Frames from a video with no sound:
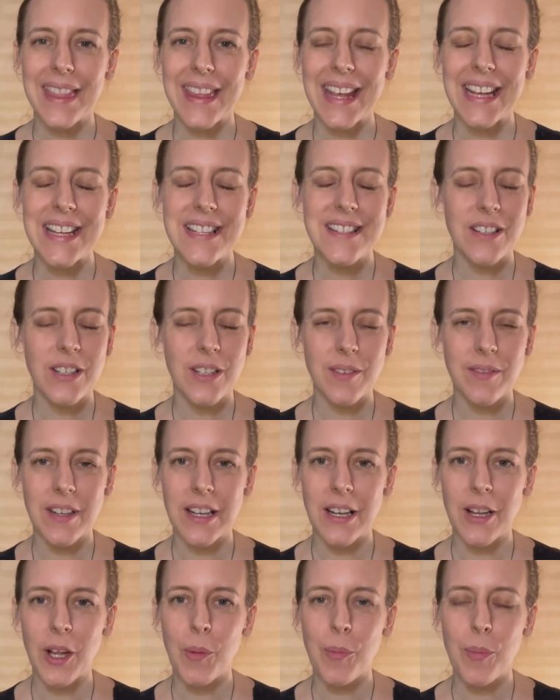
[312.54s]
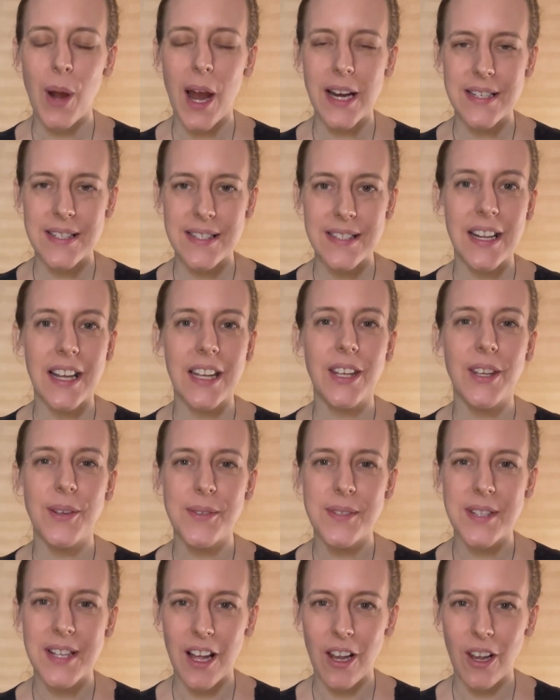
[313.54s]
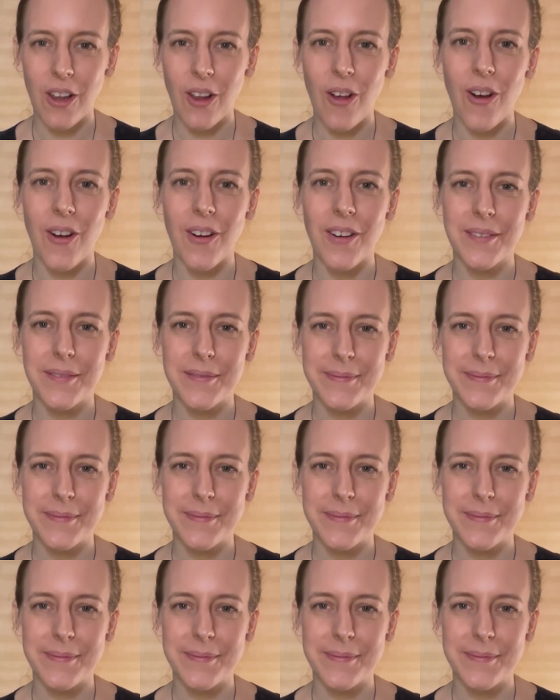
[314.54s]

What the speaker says: It's a lovely little practice and I use it a lot.